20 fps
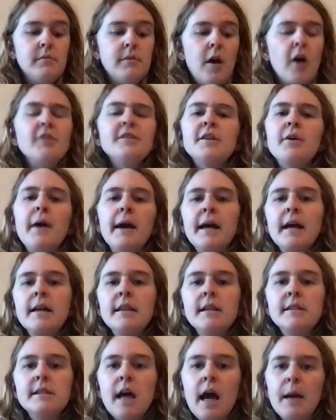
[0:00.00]
also I got
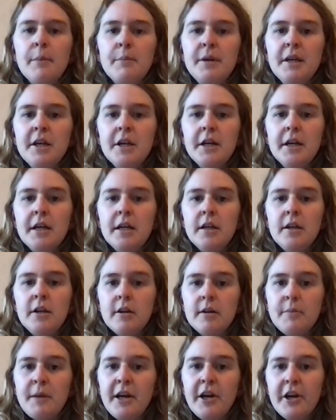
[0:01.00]
the time period
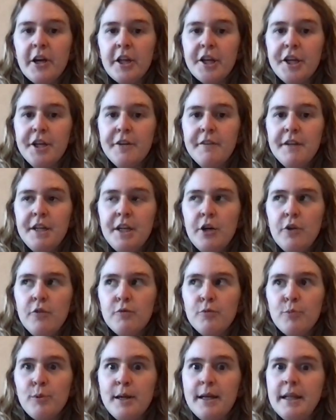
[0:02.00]
or in my earlier video
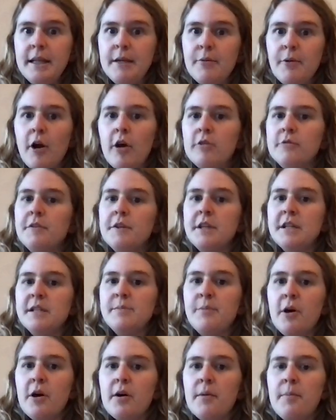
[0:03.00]
really wrong for this
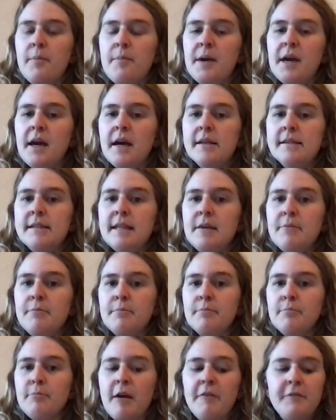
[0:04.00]
book because they
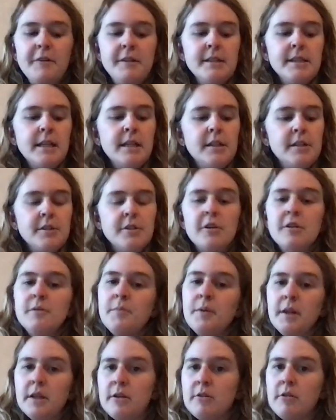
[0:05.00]
reference like a certain
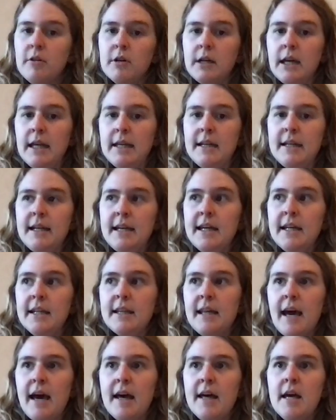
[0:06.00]
political candidate
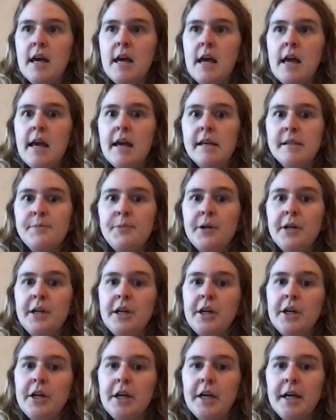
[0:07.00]
that is
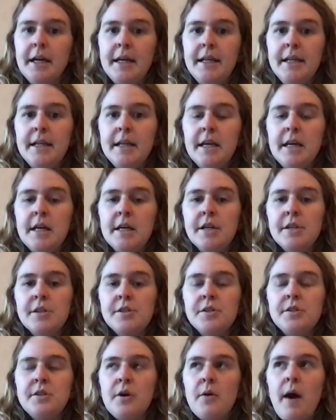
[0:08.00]
pretty current.
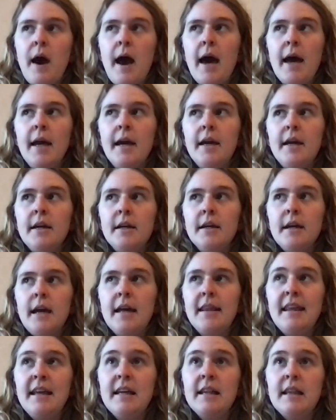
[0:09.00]
So I
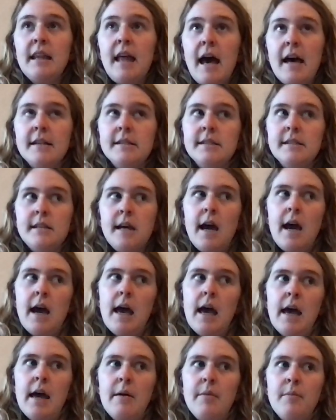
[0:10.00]
think last
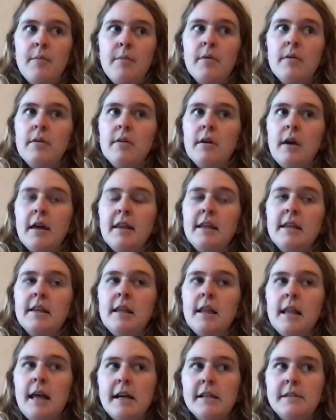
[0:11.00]
time, I think in
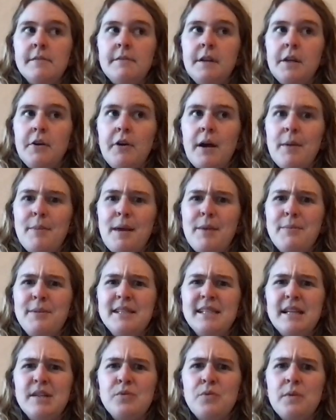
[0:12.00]
the last video I maybe
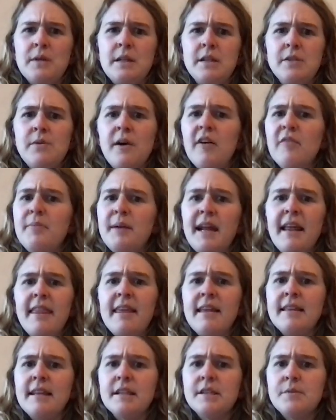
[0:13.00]
said 2012, but I
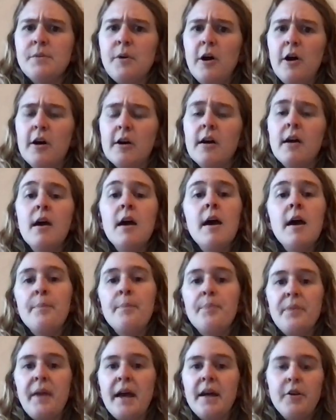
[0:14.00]
think that's wrong.
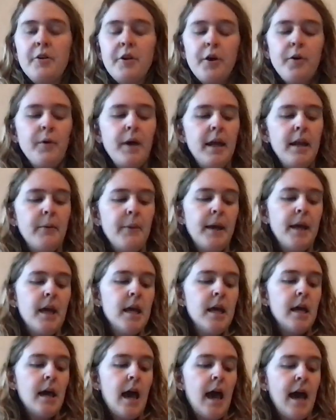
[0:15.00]
I don't know. Anyway,
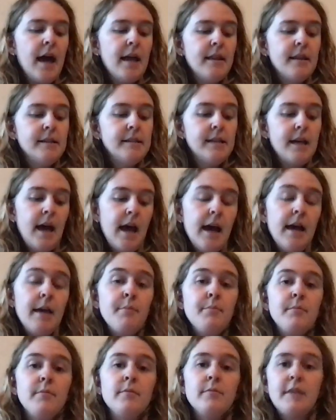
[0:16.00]
at the
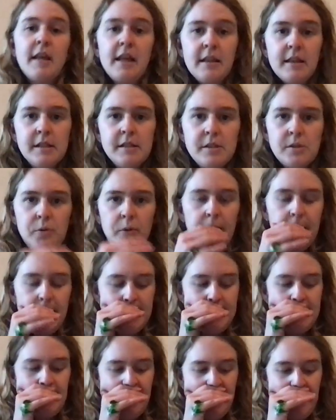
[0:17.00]
time that this story
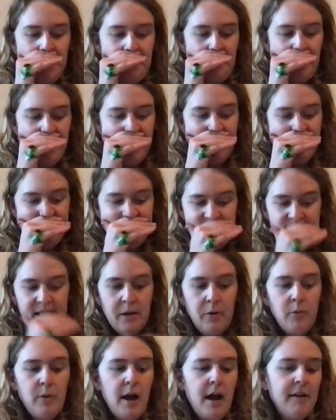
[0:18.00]
is taking place,
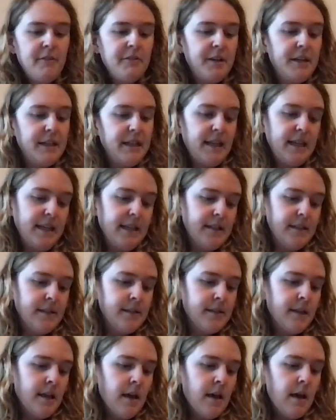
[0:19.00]
wherever it
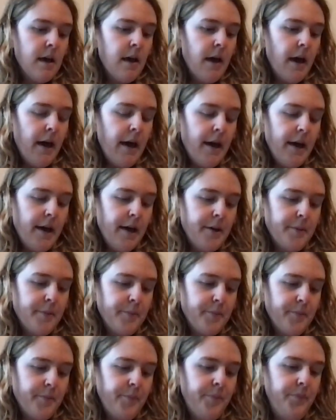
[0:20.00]
is,
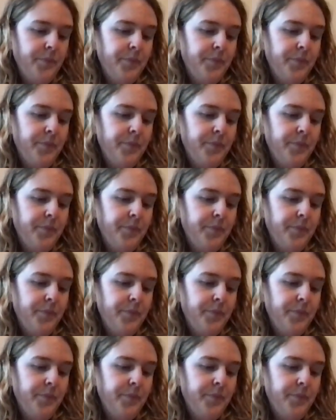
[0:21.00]
um,